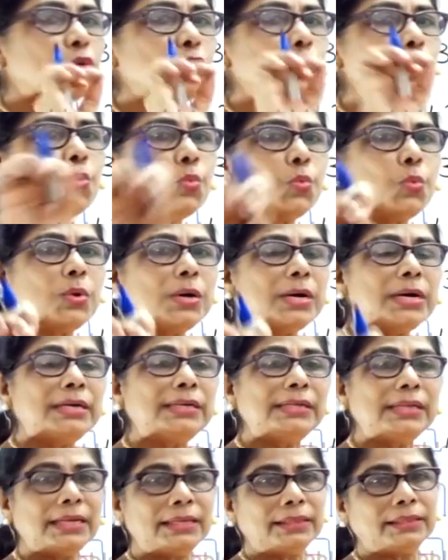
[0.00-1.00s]

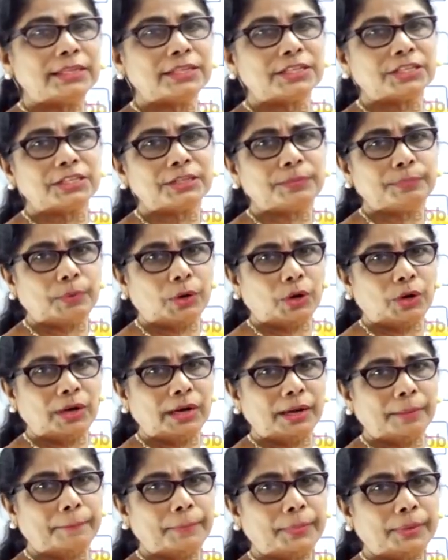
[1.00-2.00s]
toward the small
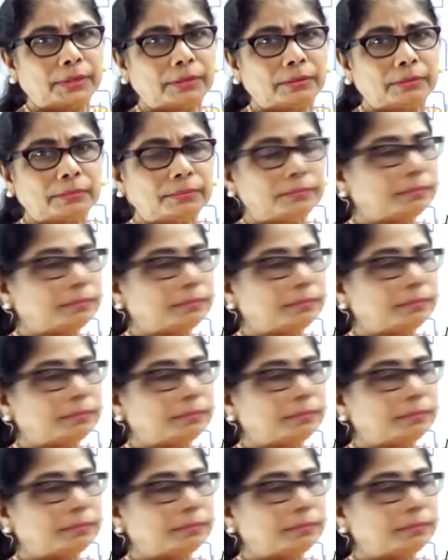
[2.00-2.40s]
number.